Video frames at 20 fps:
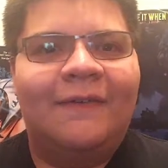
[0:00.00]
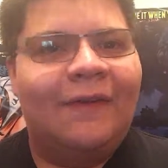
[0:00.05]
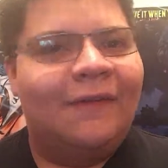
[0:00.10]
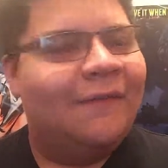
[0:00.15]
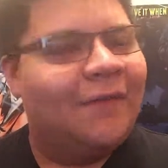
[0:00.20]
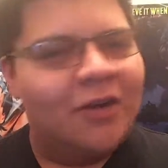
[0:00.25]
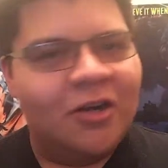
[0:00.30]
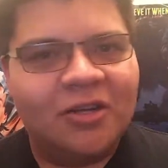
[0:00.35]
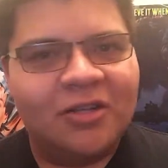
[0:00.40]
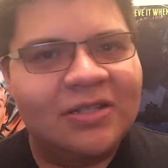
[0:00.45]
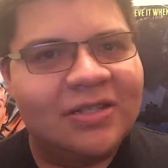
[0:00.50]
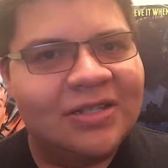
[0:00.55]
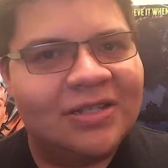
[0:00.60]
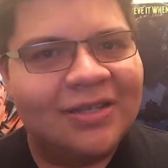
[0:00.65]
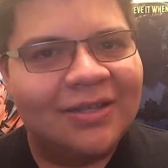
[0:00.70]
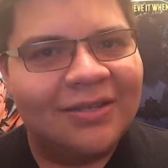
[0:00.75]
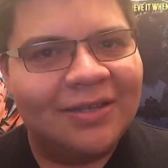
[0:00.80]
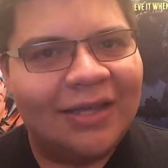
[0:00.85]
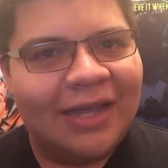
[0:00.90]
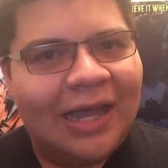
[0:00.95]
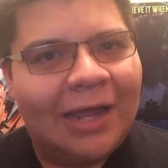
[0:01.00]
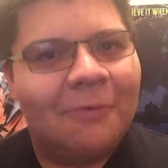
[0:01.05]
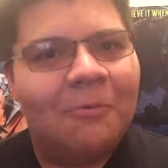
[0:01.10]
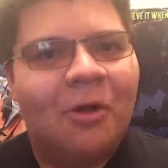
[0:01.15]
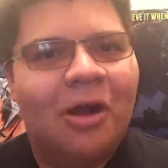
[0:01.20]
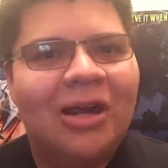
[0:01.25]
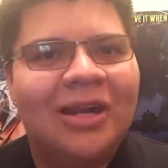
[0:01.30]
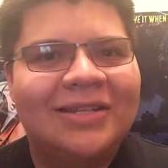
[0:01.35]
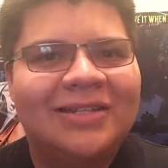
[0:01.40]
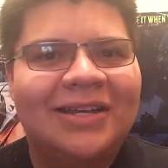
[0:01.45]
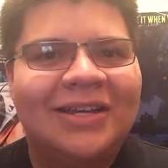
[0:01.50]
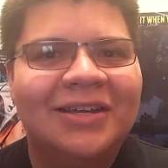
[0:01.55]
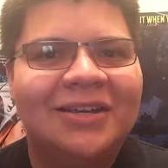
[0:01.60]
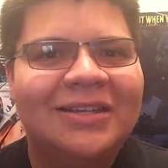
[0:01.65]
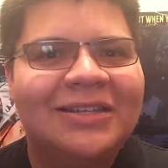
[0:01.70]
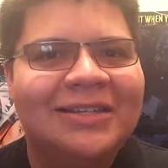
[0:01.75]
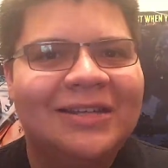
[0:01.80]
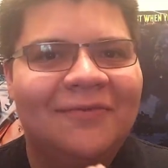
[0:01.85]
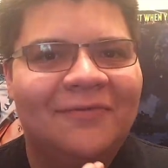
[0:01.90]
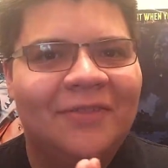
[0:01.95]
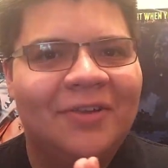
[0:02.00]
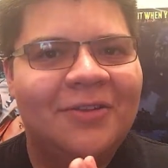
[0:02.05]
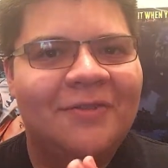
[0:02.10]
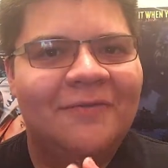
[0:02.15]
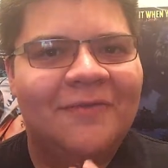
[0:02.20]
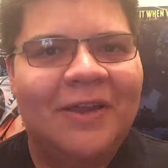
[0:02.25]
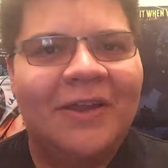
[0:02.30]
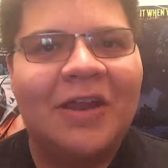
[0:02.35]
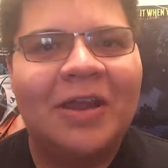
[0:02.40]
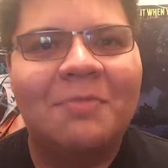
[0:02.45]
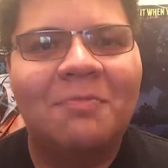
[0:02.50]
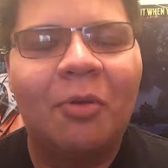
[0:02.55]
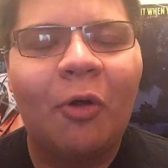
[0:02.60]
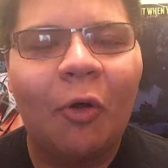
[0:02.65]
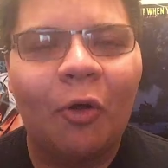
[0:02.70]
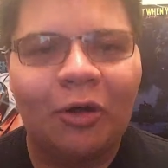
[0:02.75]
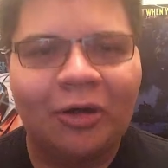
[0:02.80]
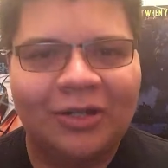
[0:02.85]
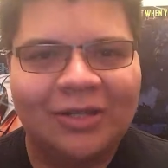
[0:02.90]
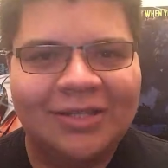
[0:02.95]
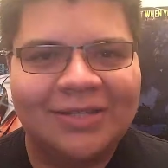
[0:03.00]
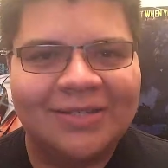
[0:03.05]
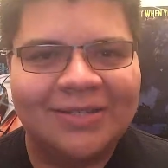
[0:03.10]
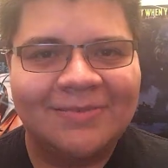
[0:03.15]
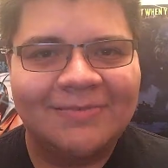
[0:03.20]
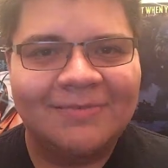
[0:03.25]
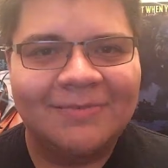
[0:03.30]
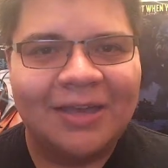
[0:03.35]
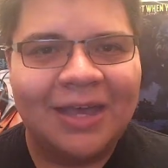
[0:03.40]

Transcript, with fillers: first, I want to tell you something very important.